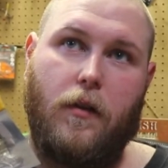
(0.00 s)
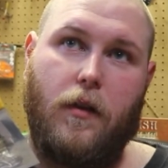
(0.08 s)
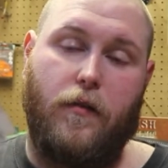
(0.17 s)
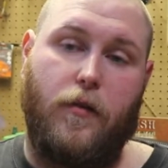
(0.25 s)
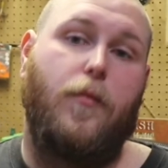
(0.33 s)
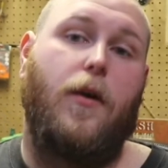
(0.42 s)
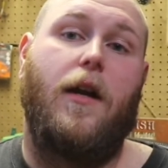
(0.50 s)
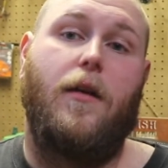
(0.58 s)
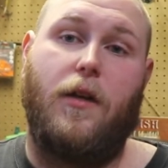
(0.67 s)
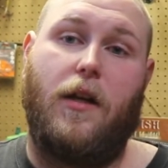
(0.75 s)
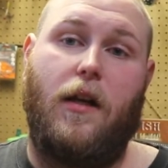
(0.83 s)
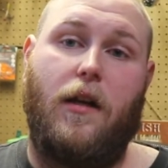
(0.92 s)
if you're buying
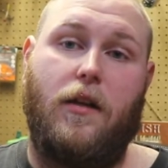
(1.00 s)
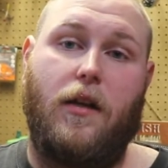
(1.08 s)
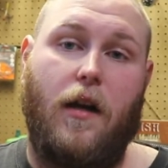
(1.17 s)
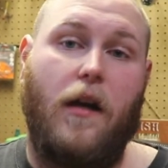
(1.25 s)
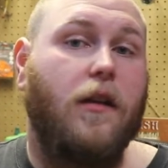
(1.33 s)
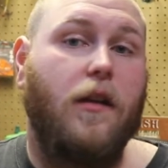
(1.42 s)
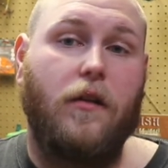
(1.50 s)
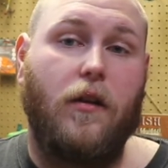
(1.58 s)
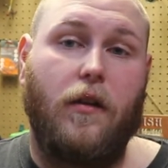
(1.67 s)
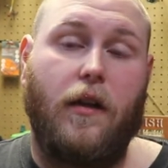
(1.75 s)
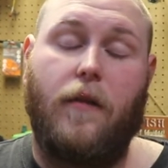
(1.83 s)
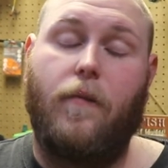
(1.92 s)
them at Canadian Tire, I think
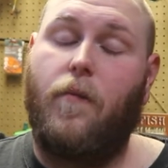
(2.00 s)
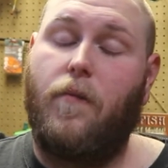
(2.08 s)
they're like